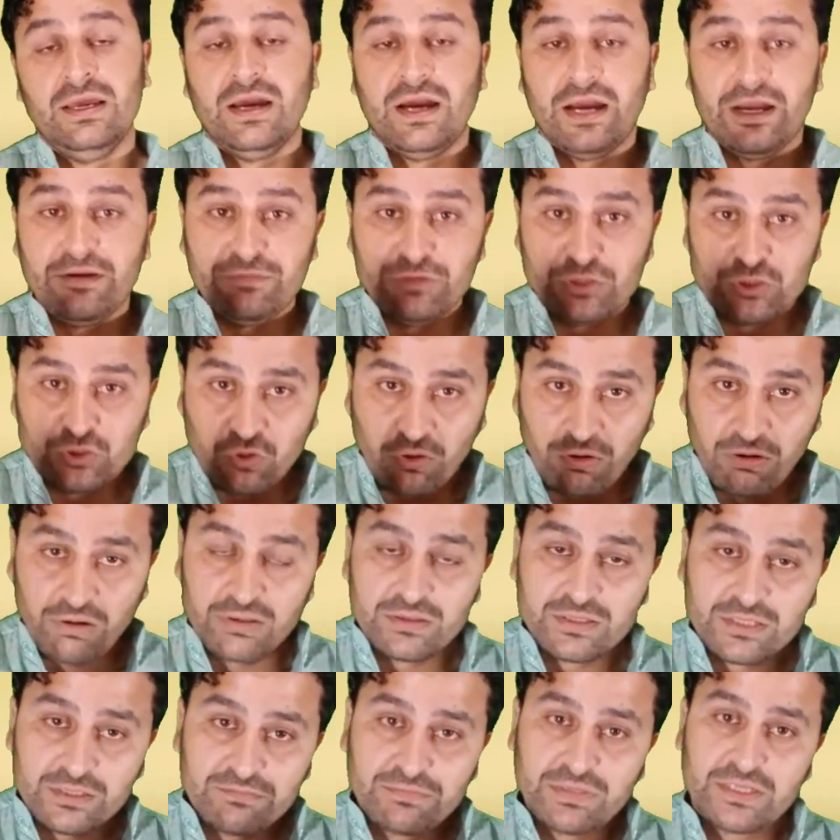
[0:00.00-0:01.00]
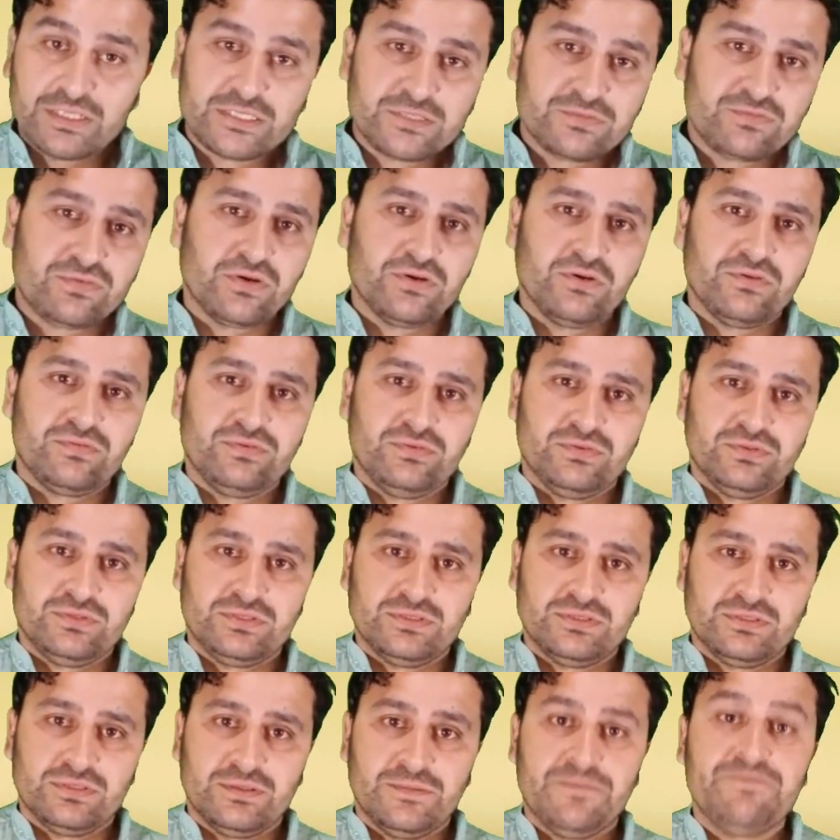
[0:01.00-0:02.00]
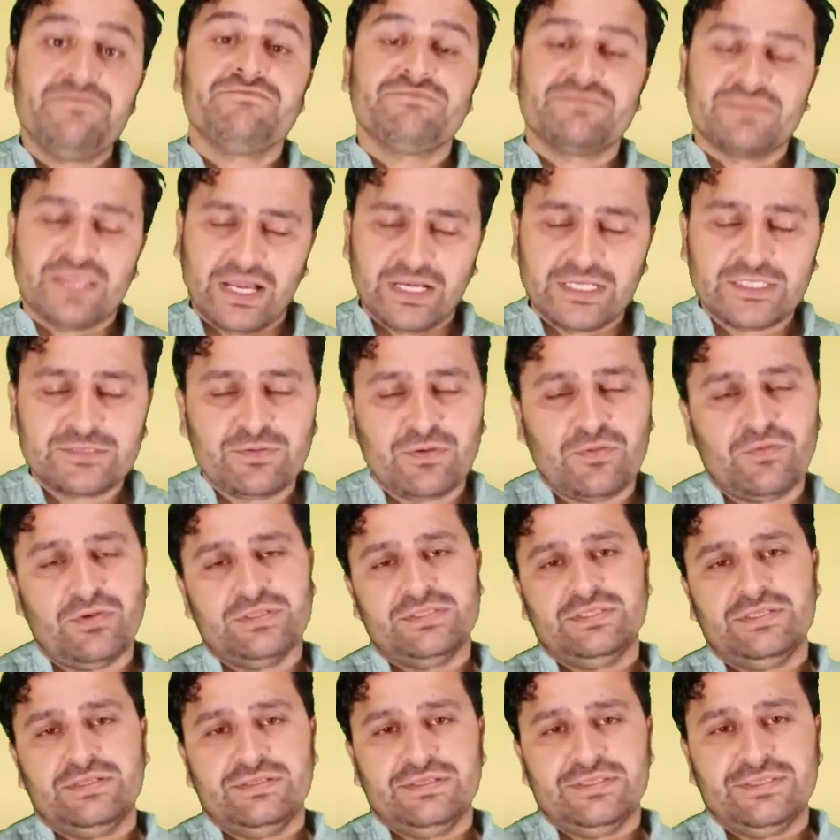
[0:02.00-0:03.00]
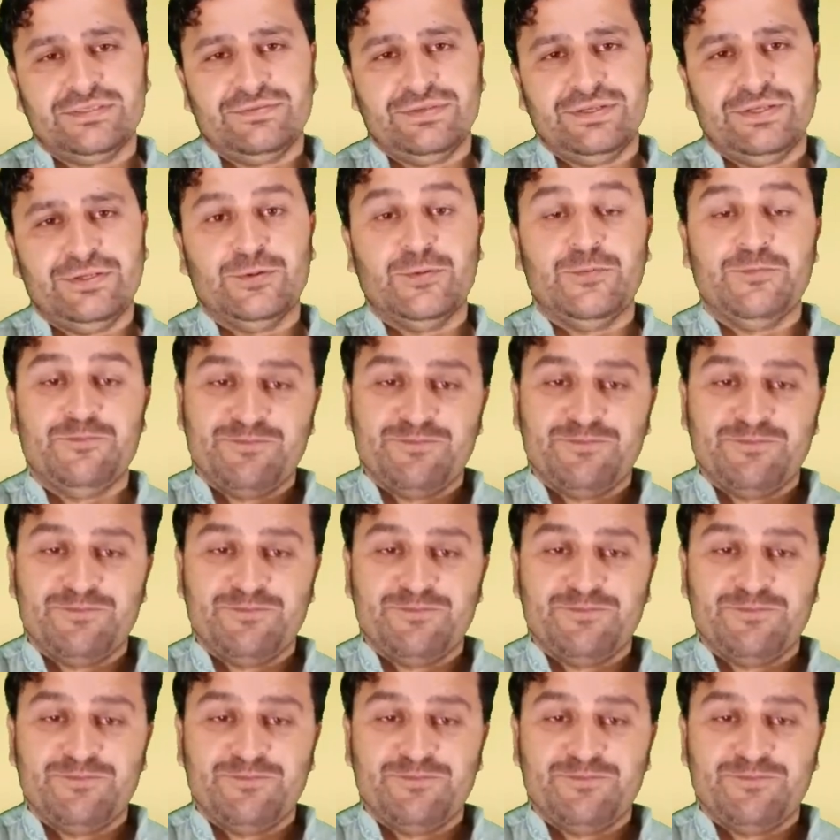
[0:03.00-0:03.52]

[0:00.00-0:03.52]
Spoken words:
I wish you all the best for your future. Thanks for watching this video.